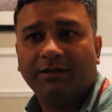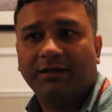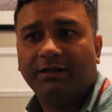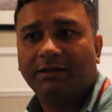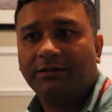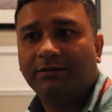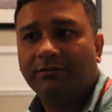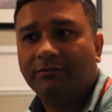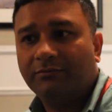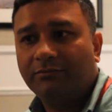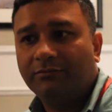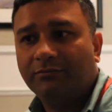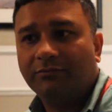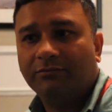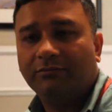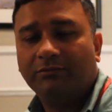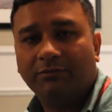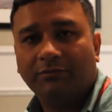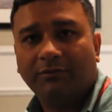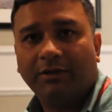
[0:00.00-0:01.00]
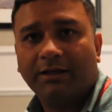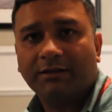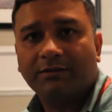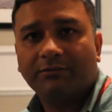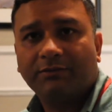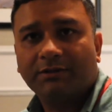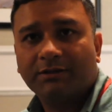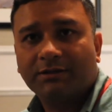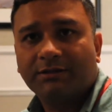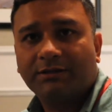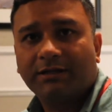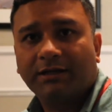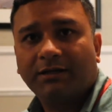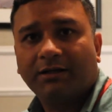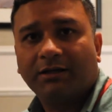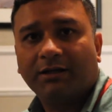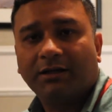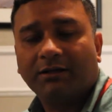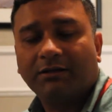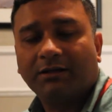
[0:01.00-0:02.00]
and once they
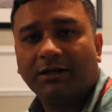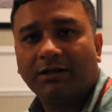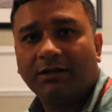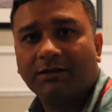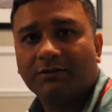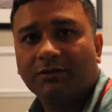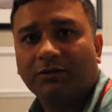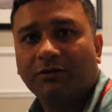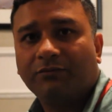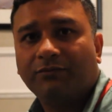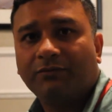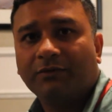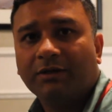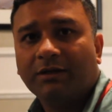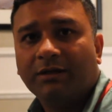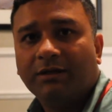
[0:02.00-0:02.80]
cut us off,